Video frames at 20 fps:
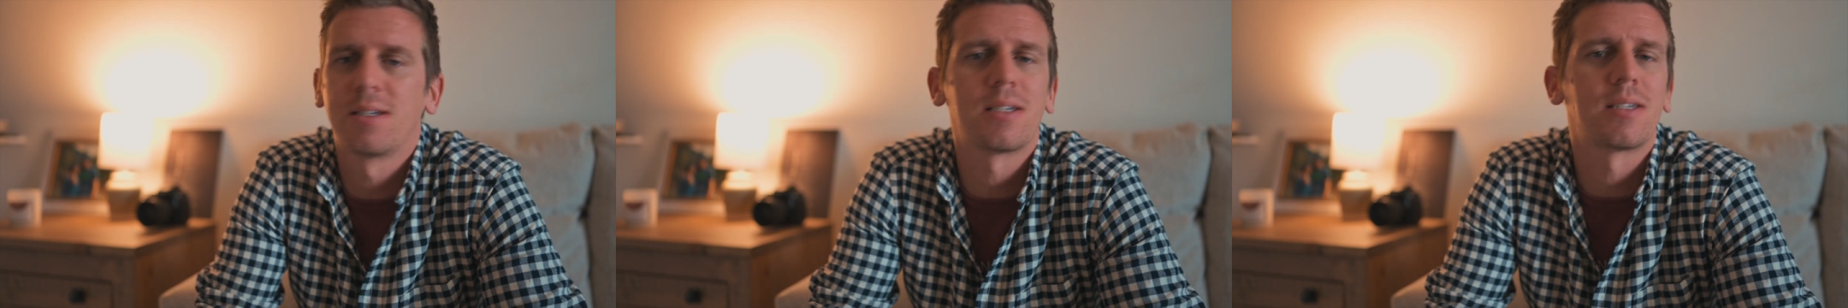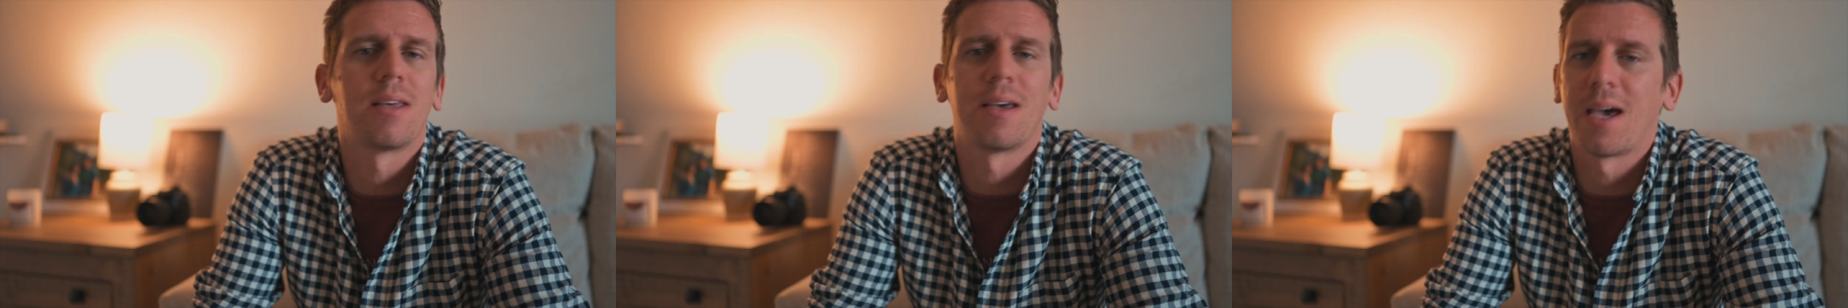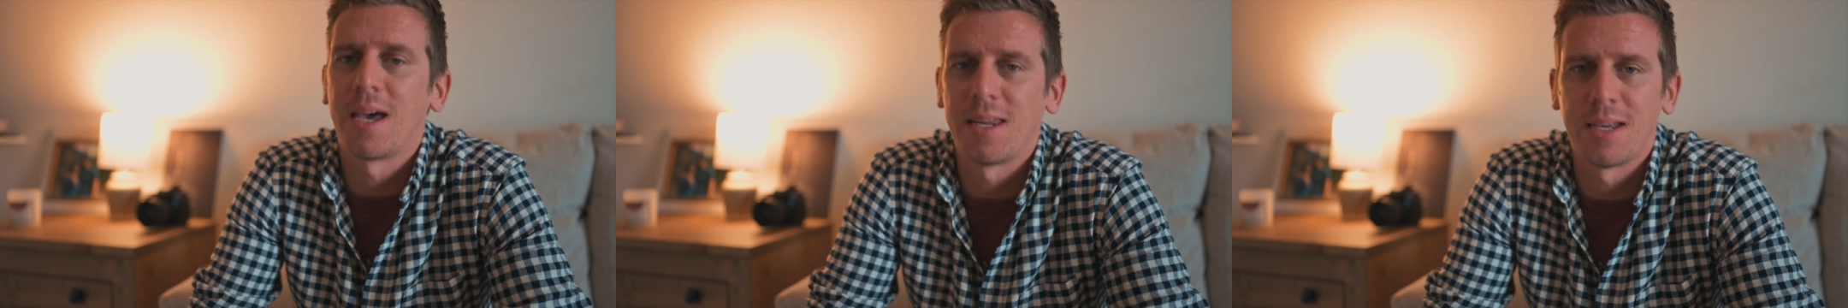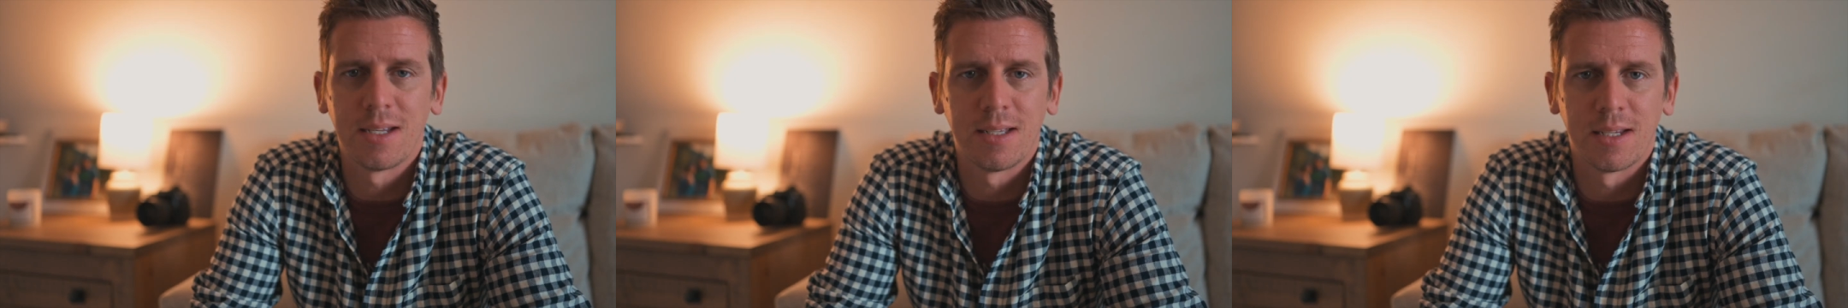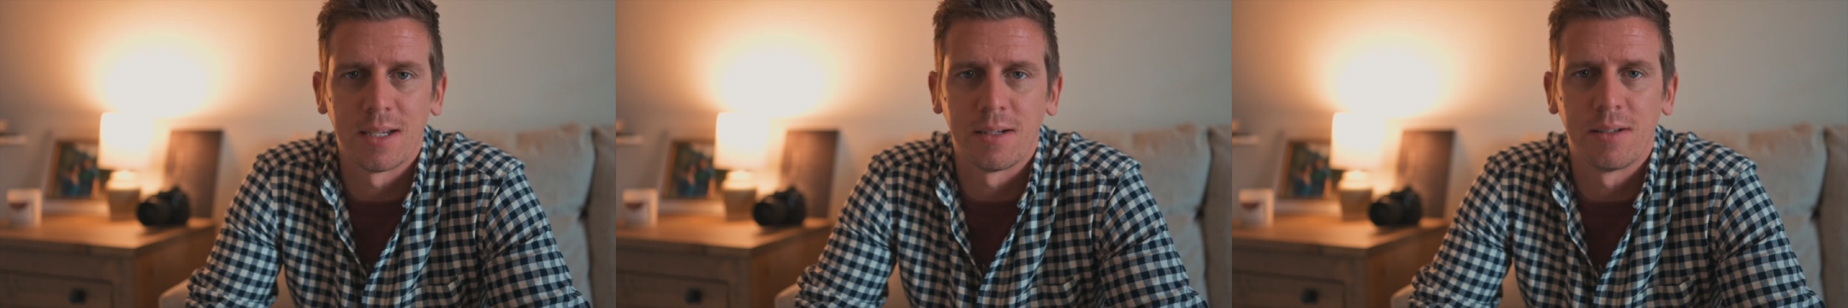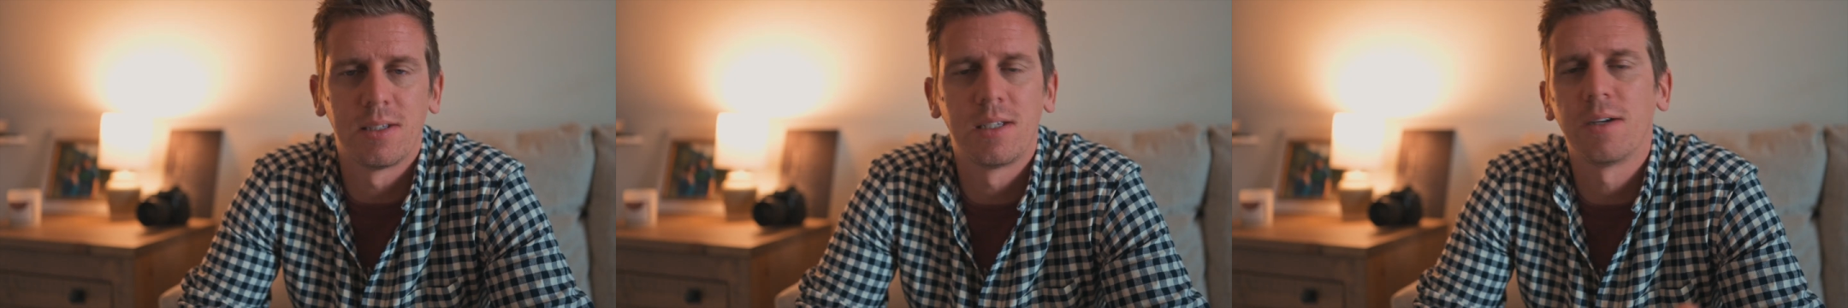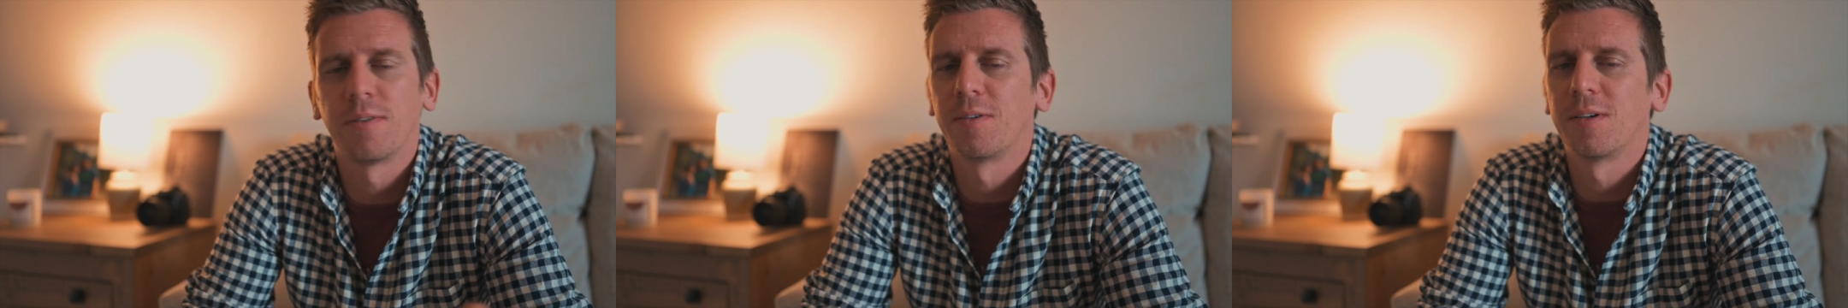like
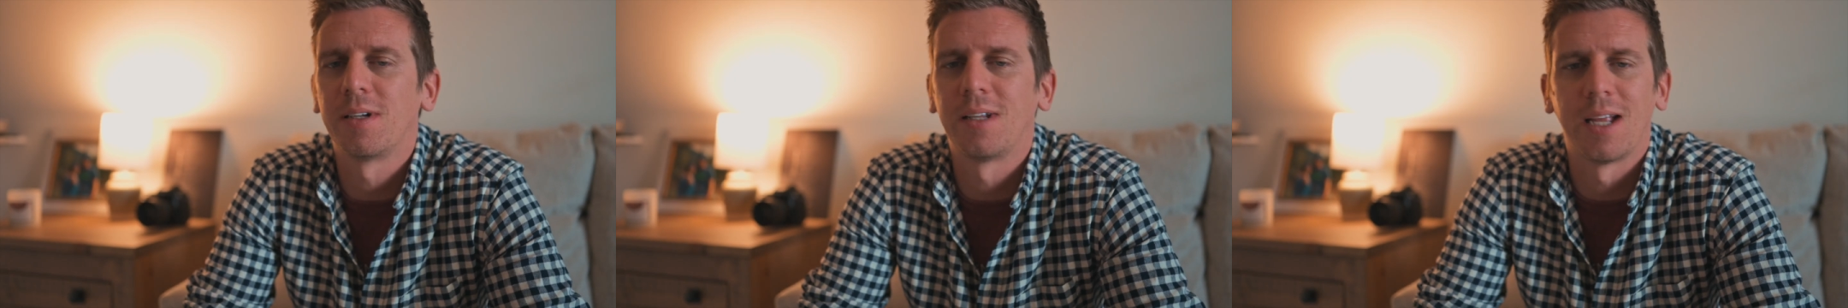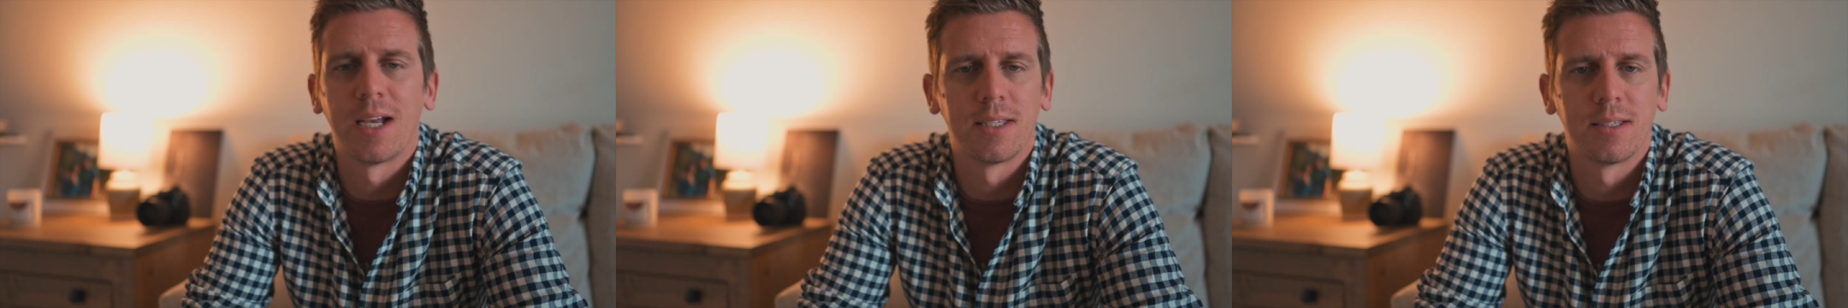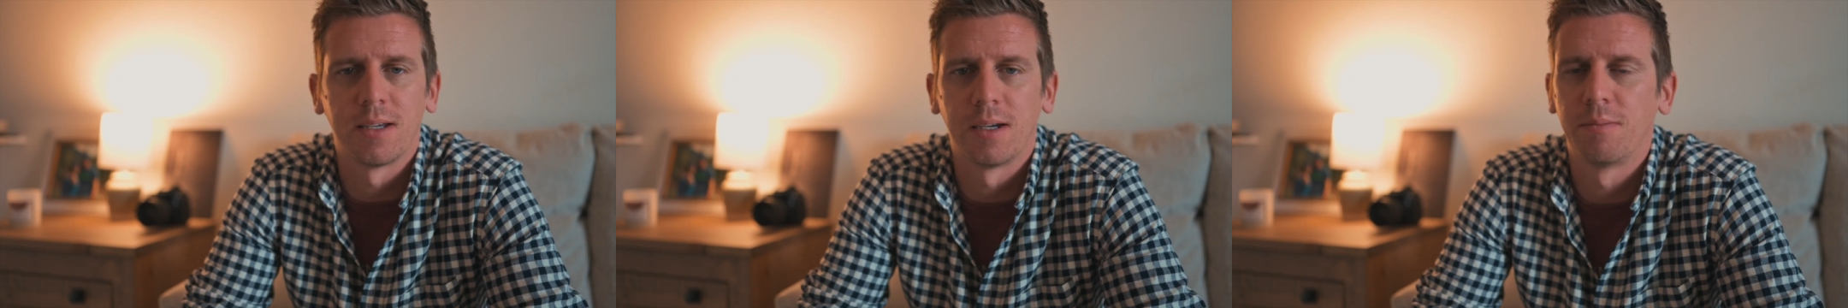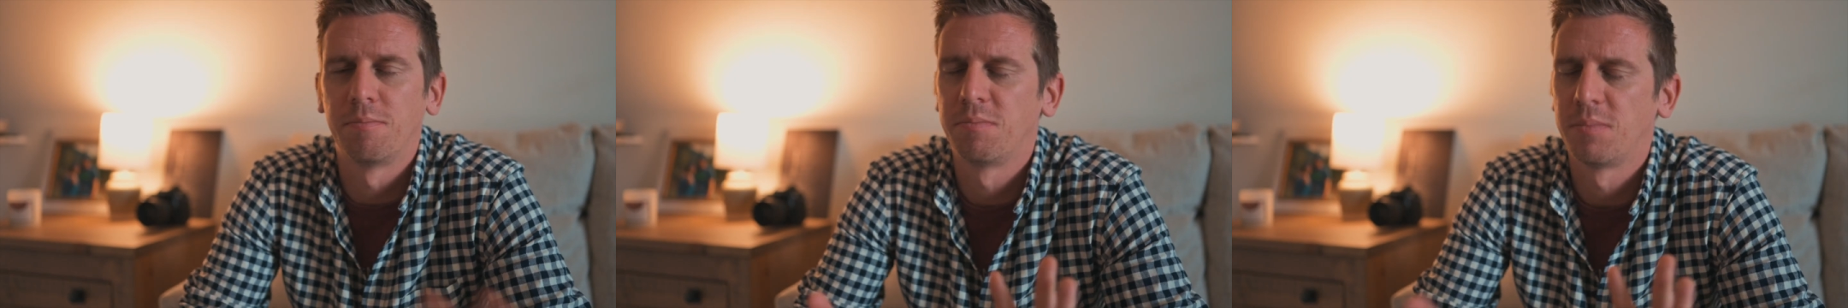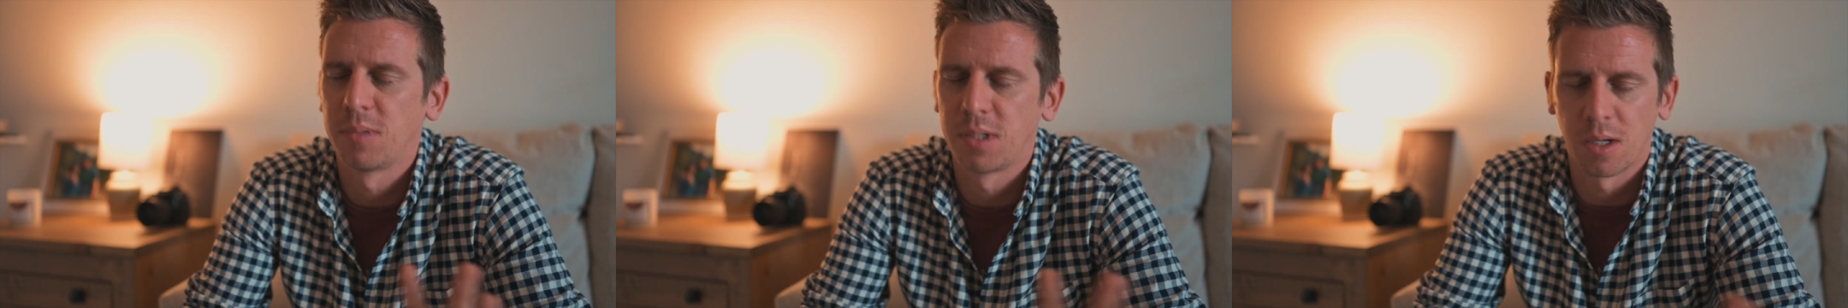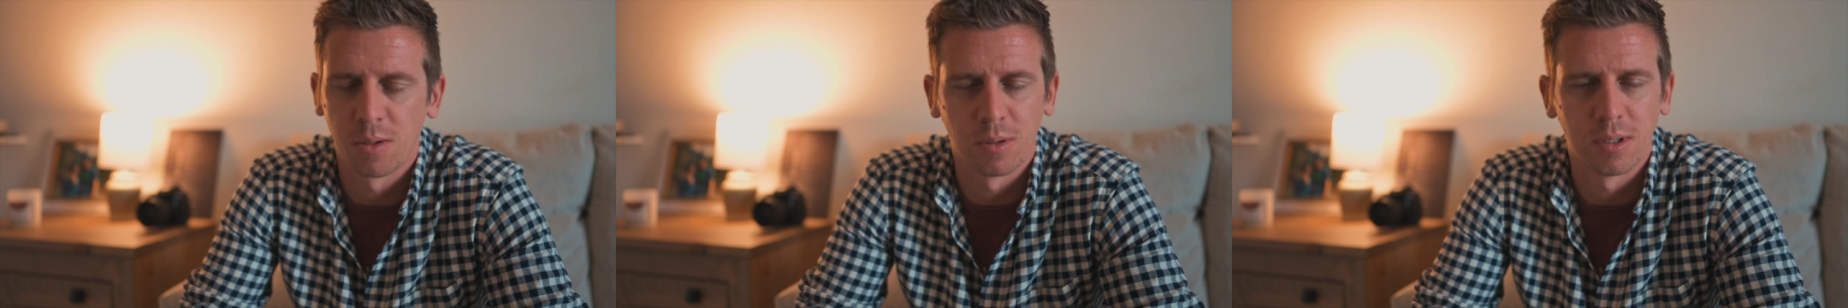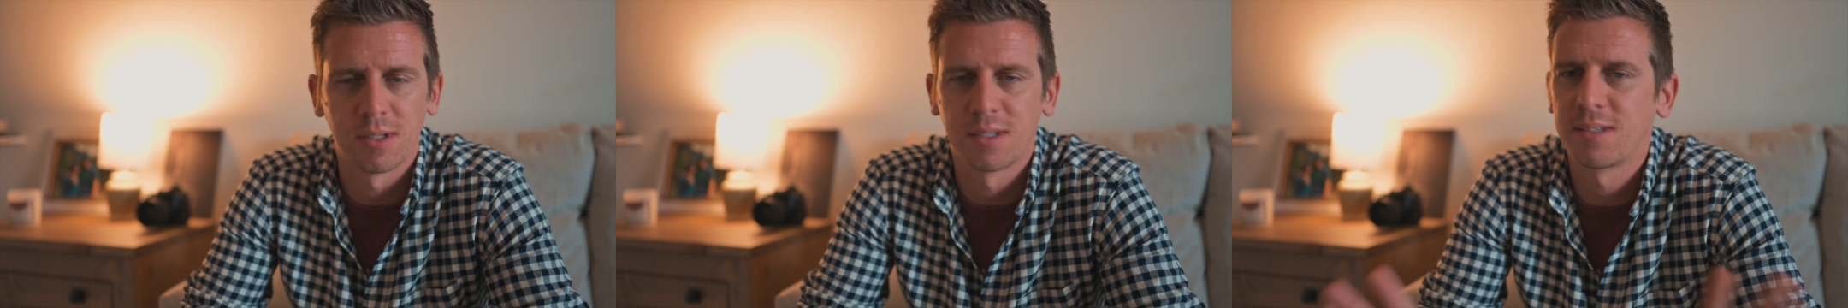NAD, different letter,
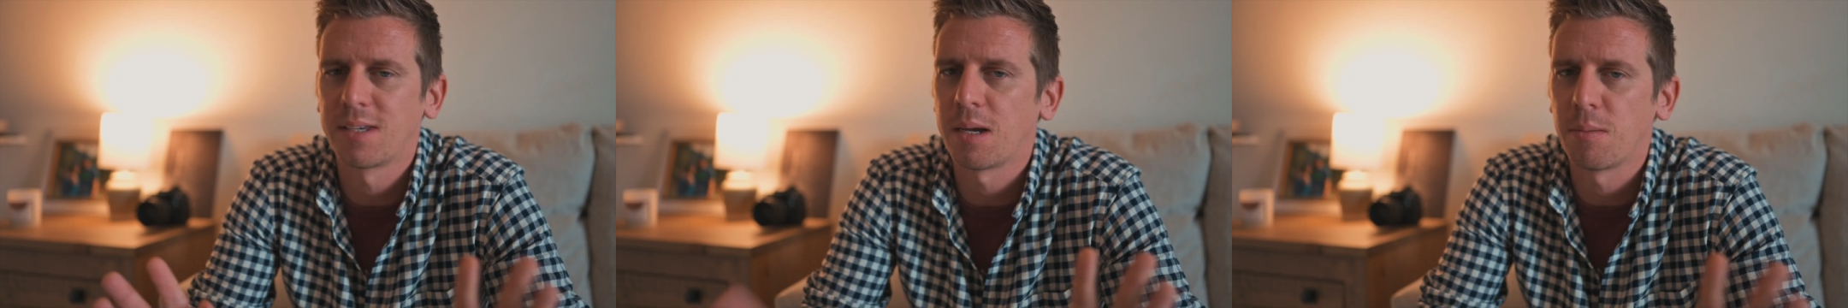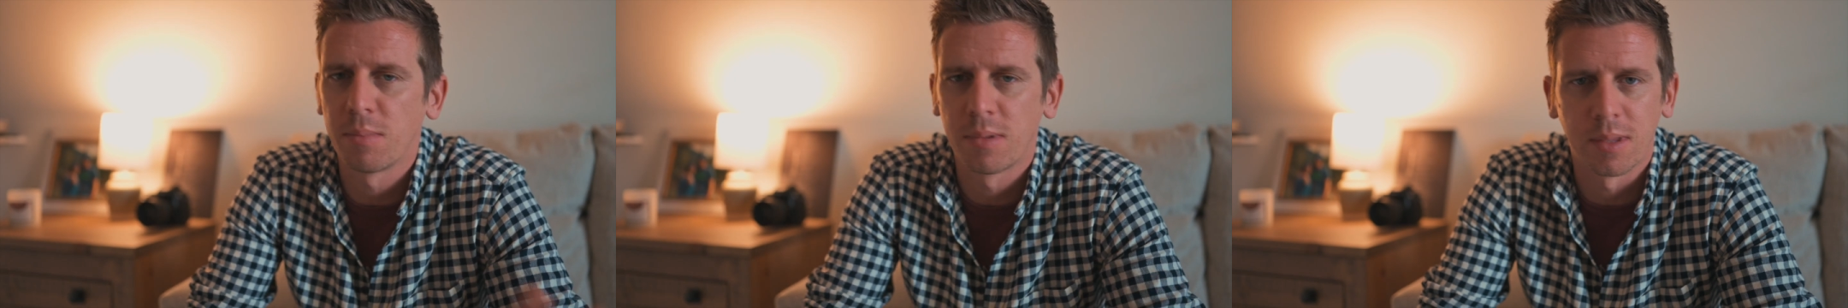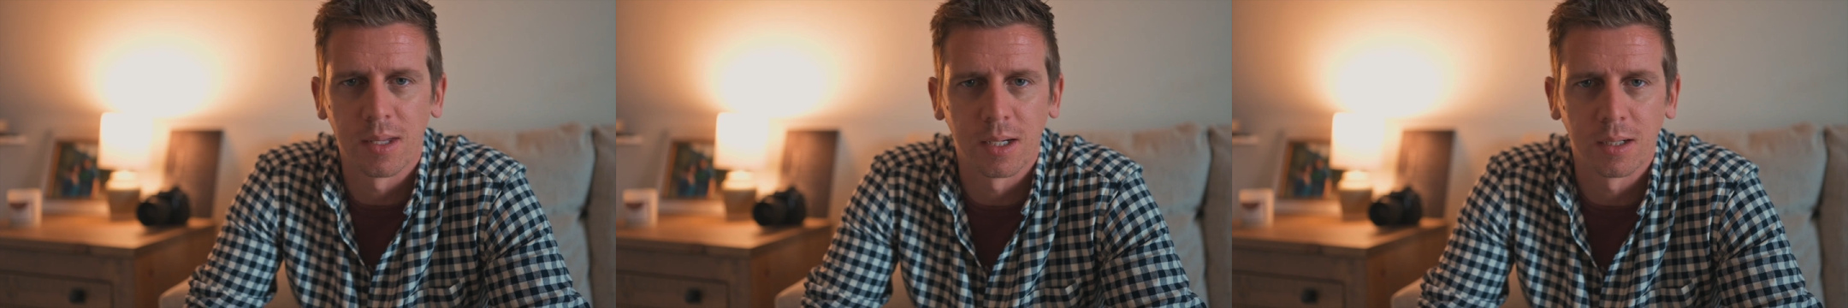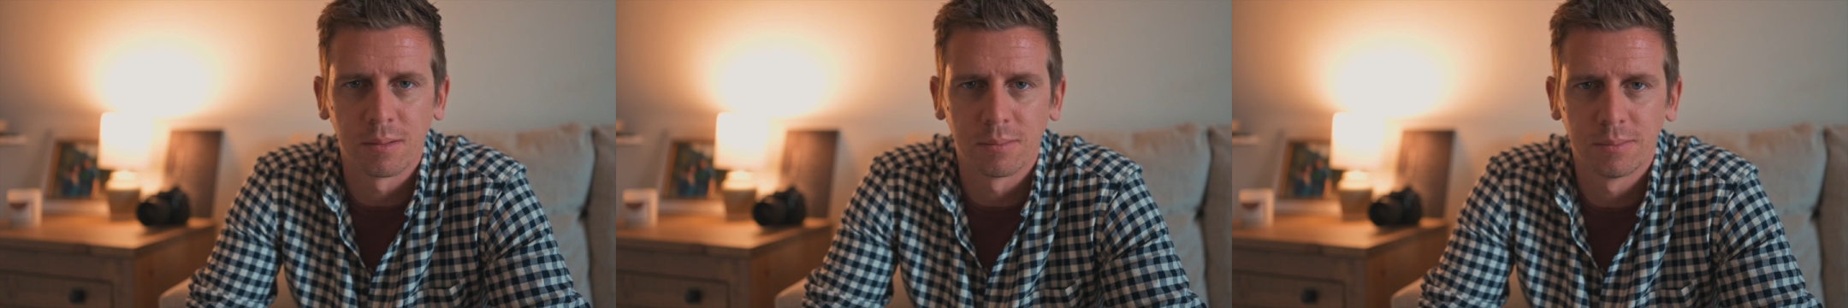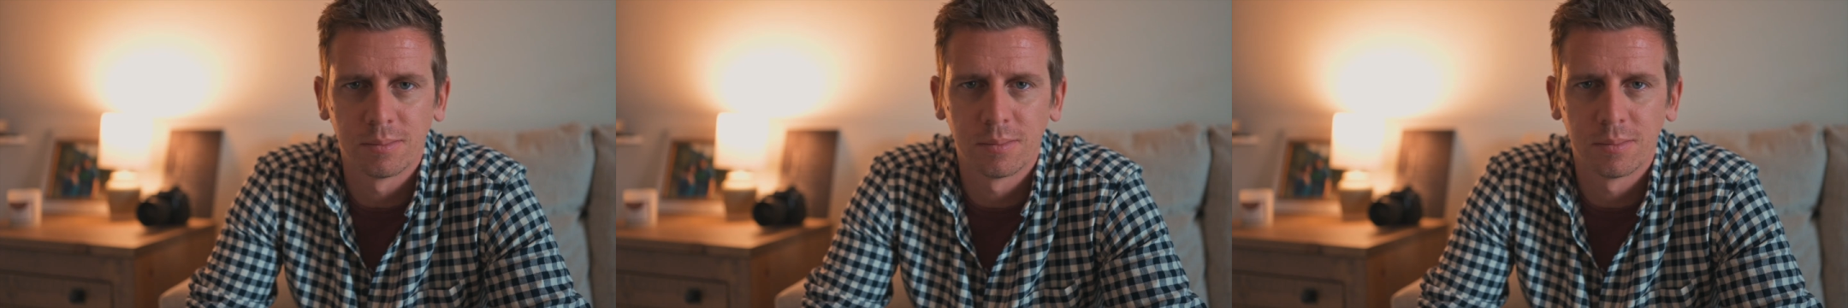same thing.